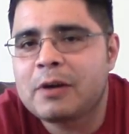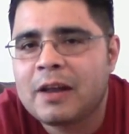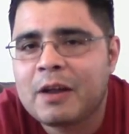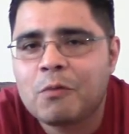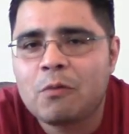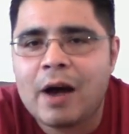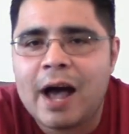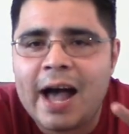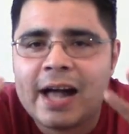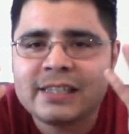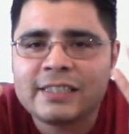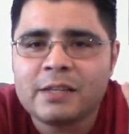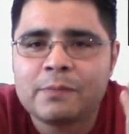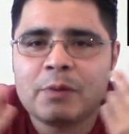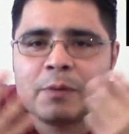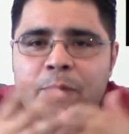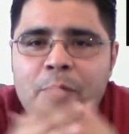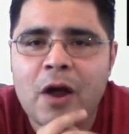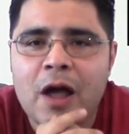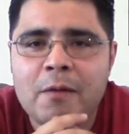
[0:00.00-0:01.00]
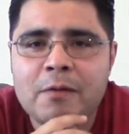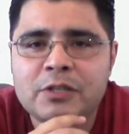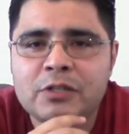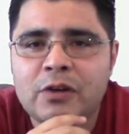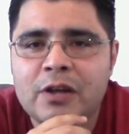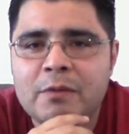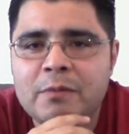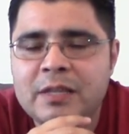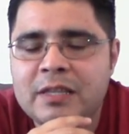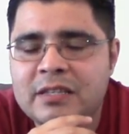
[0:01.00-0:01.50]
going to watch it, but probably it's
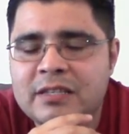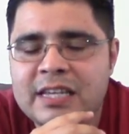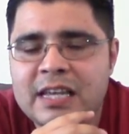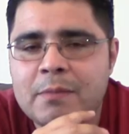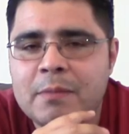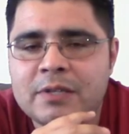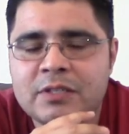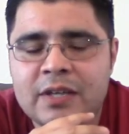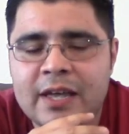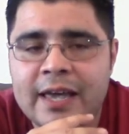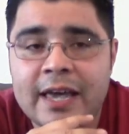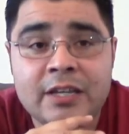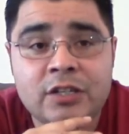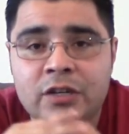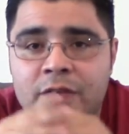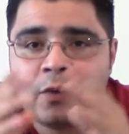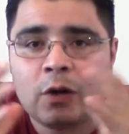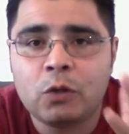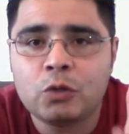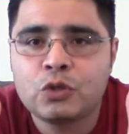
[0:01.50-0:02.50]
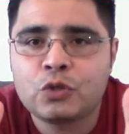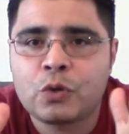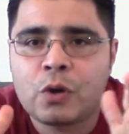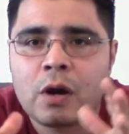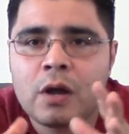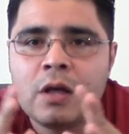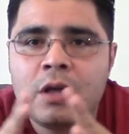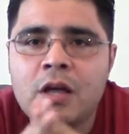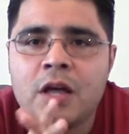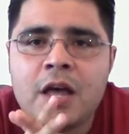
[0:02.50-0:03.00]
going to be the same as Age of Ultron.